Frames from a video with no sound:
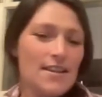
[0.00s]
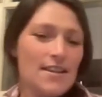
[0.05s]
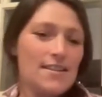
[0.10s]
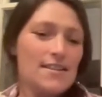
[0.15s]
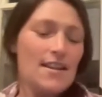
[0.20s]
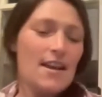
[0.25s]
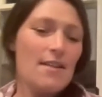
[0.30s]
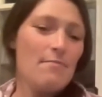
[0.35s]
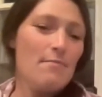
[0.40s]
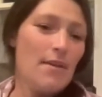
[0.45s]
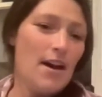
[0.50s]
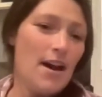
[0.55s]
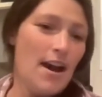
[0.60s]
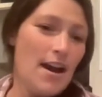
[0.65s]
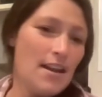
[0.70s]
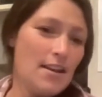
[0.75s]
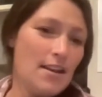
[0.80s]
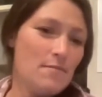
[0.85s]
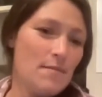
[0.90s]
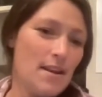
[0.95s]
there's some
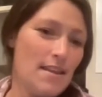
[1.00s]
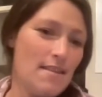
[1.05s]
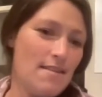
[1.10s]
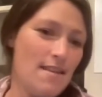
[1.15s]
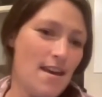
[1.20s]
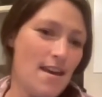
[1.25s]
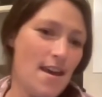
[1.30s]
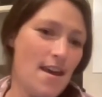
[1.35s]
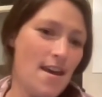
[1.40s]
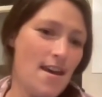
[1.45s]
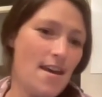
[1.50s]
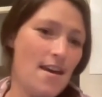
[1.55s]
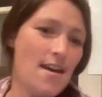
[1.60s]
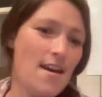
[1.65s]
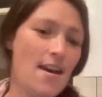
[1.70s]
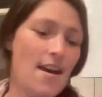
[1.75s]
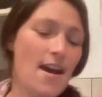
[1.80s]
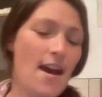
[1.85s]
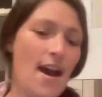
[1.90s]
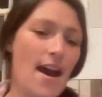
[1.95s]
behind me there.
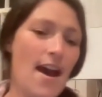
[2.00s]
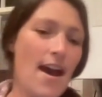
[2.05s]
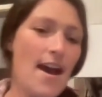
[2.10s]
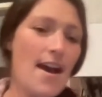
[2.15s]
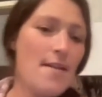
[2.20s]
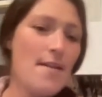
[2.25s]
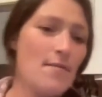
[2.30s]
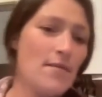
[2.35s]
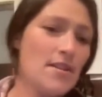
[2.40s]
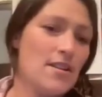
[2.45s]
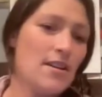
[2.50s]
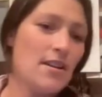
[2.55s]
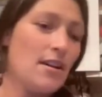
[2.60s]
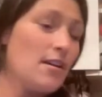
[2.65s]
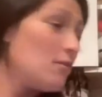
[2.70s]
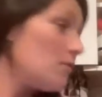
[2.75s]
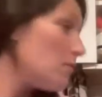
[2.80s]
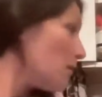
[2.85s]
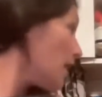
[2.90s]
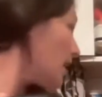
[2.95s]
So I got